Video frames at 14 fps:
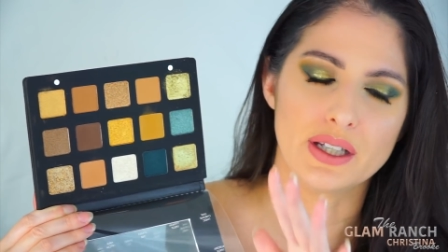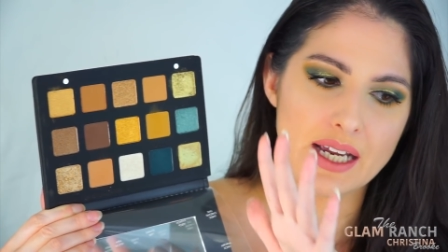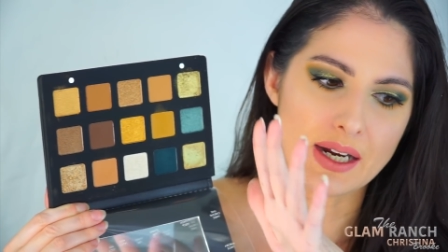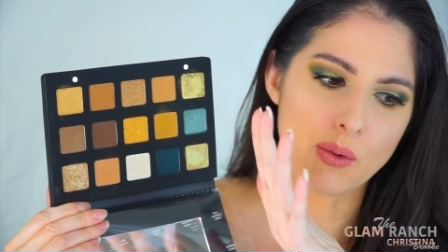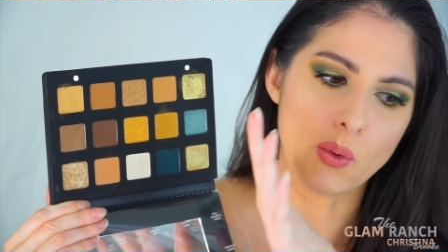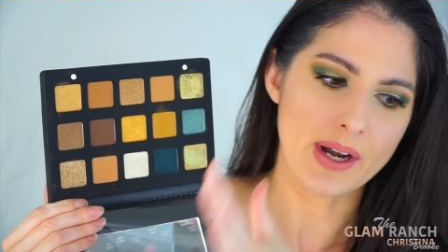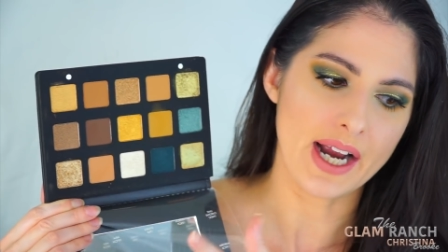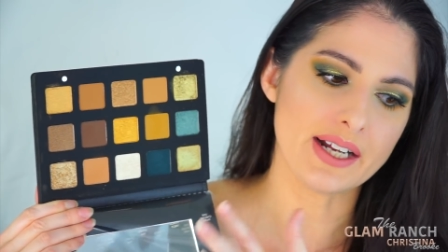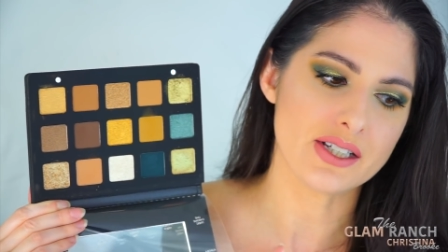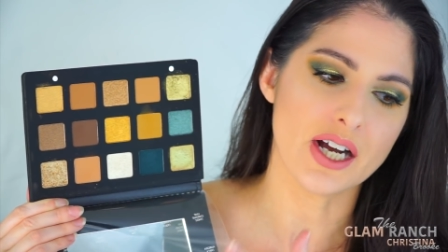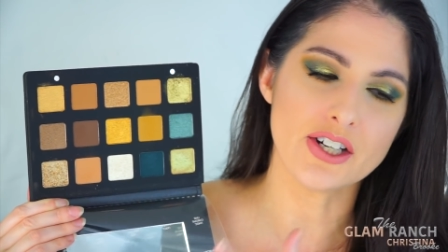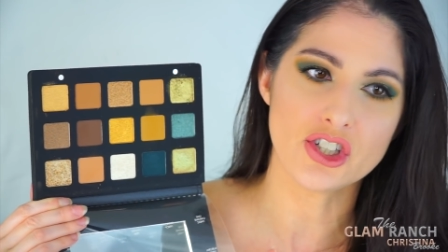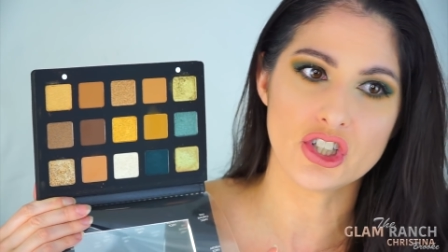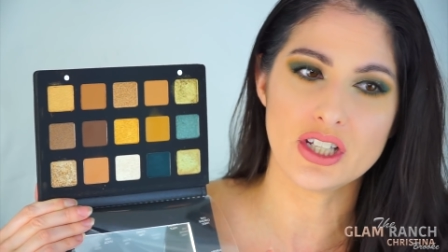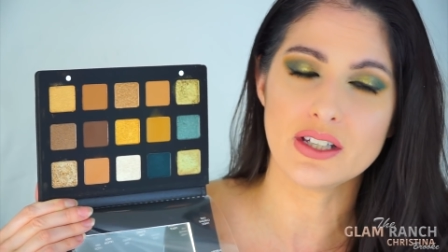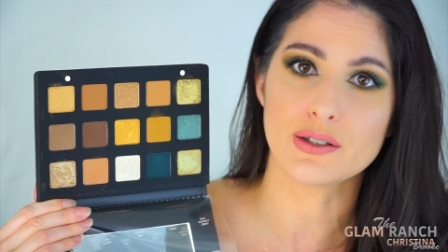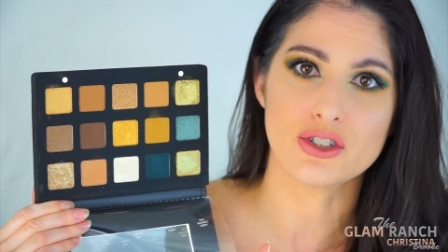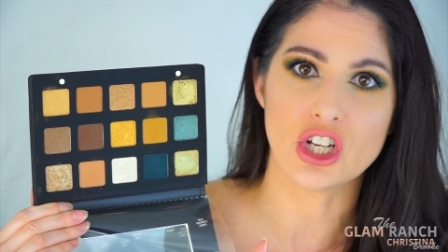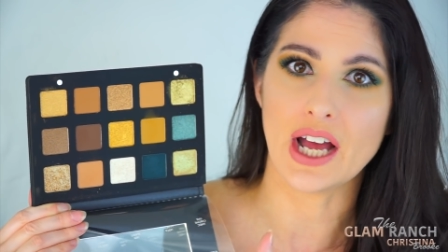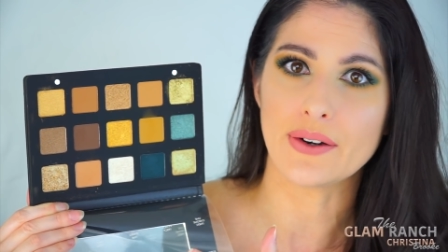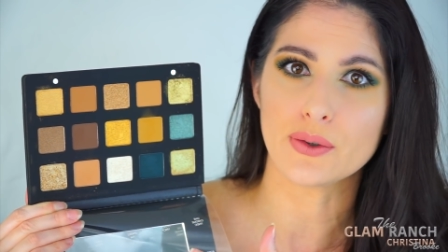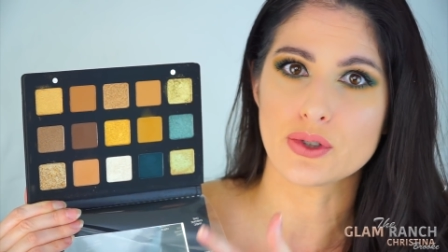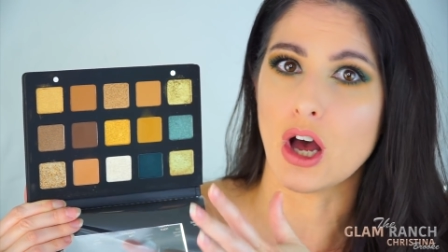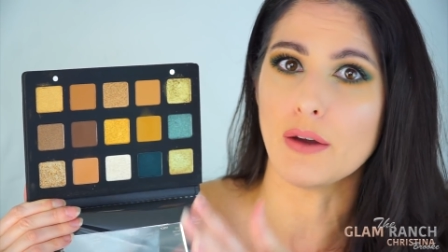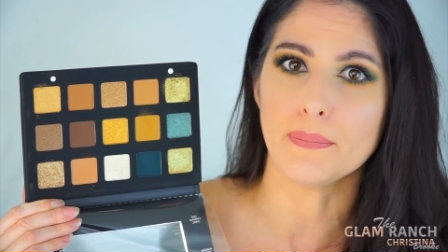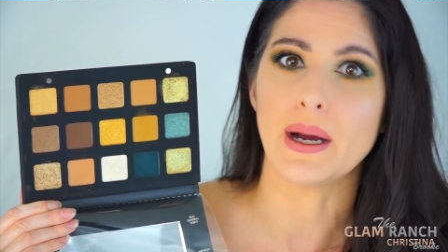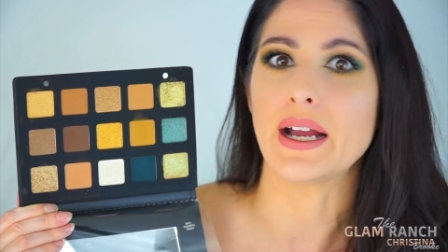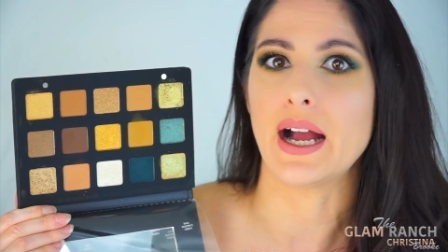Like, when I touched these shadows
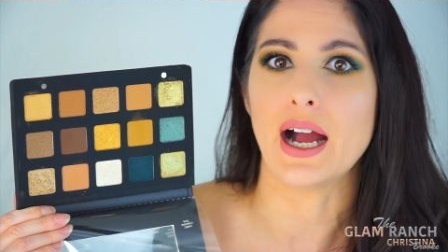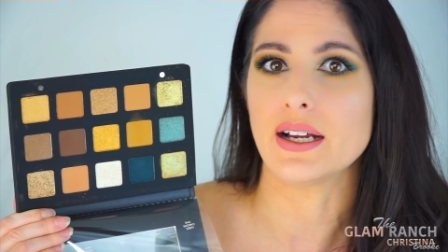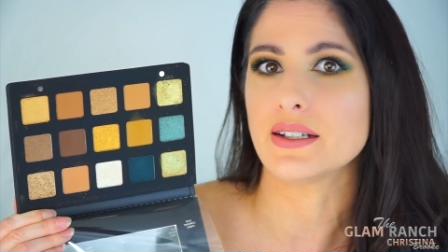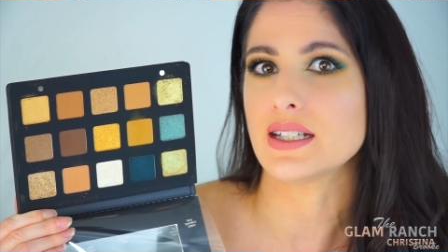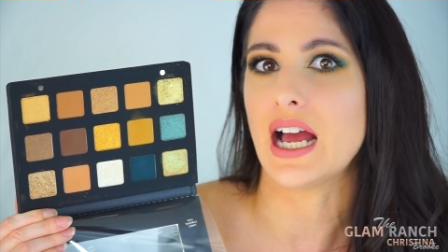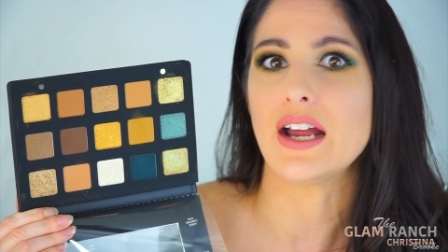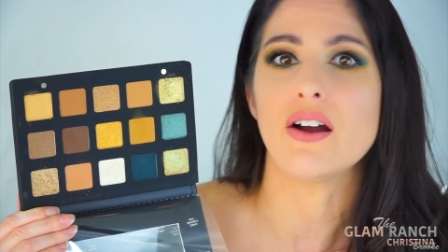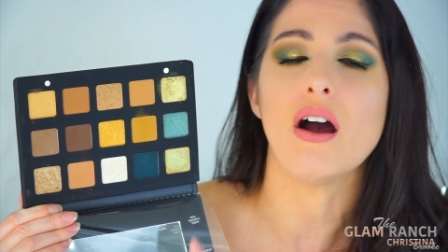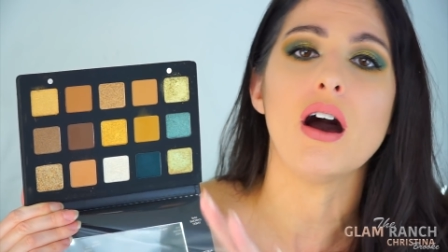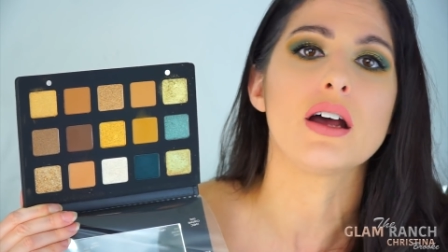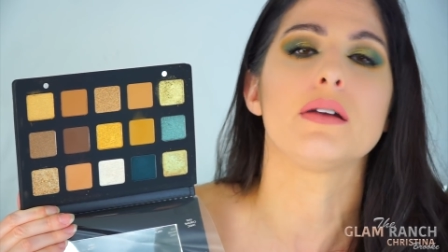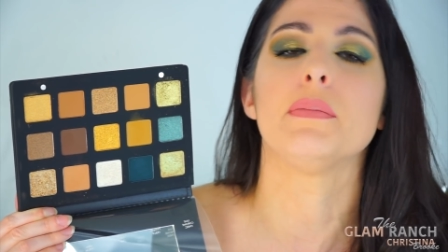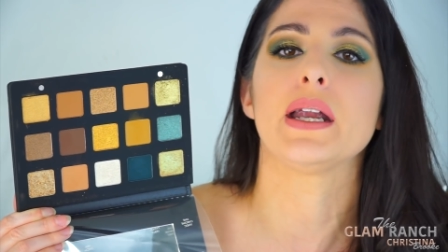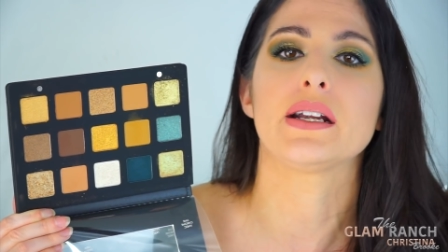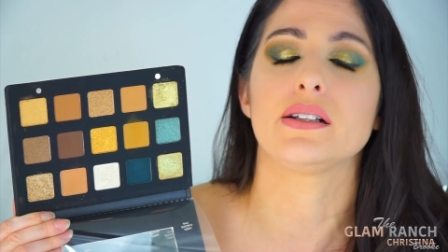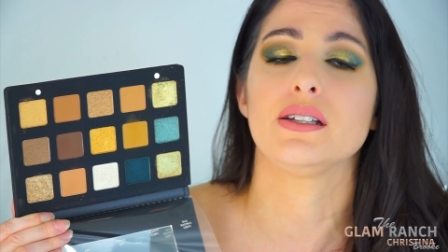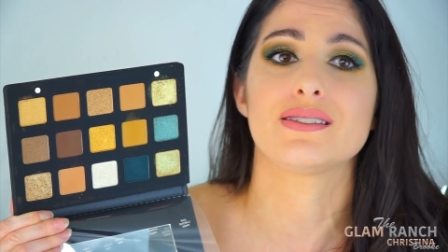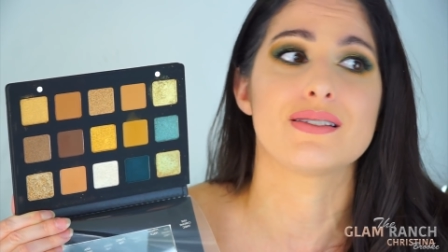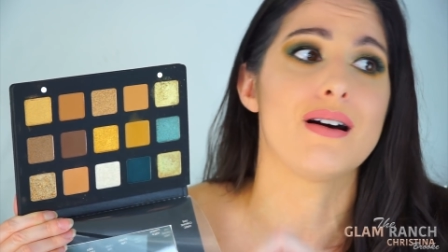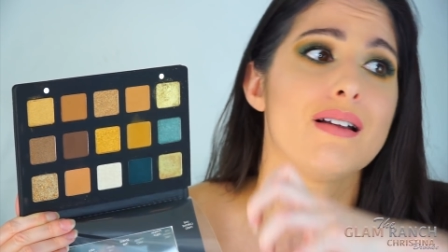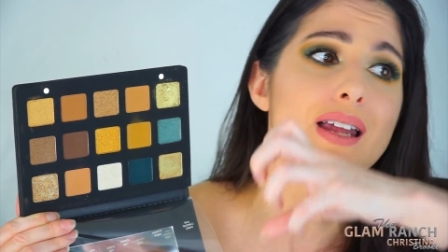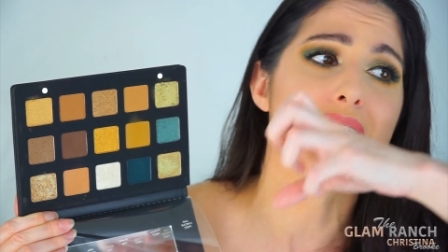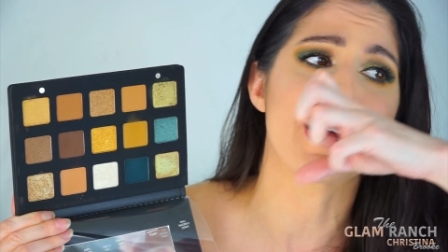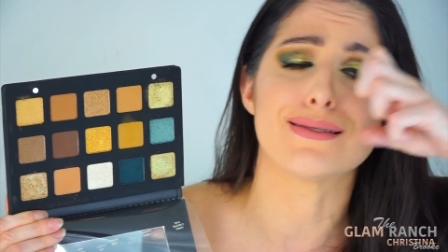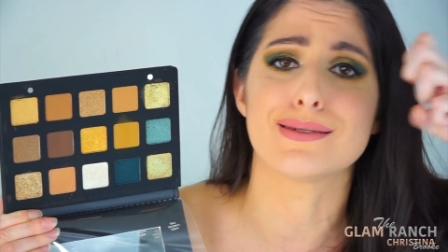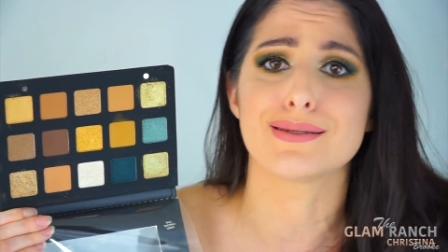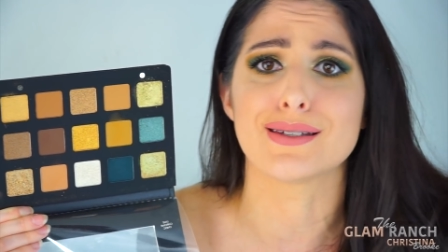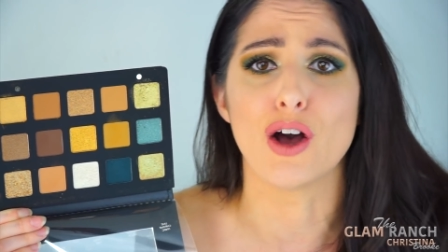on my eyes, I automatically saw like a
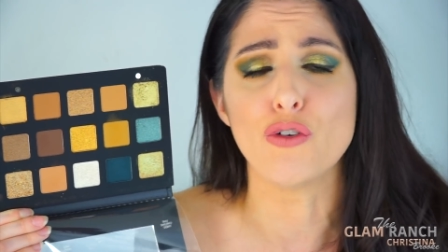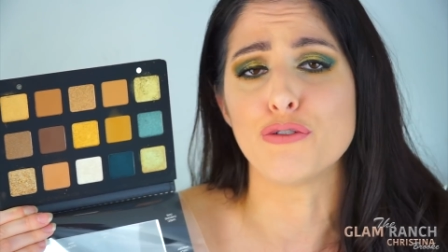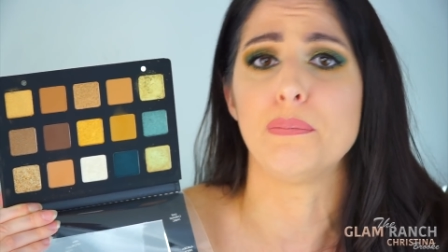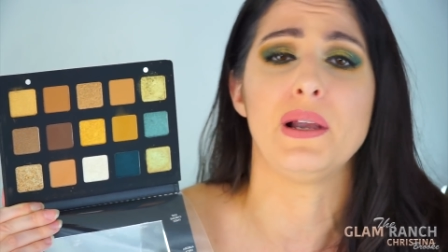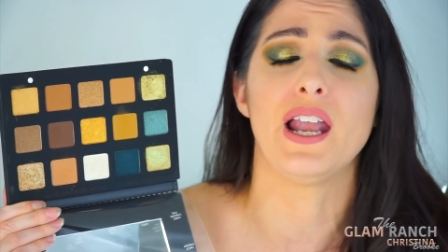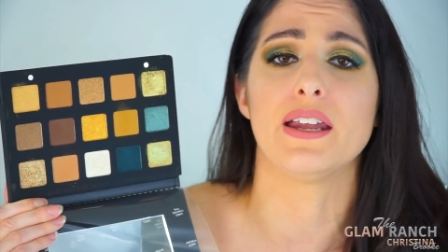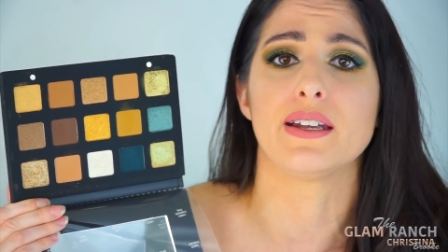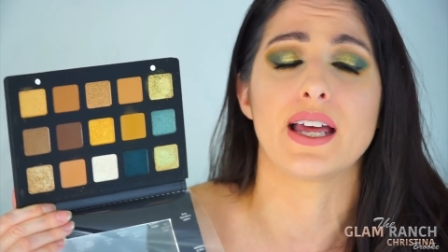self-blend.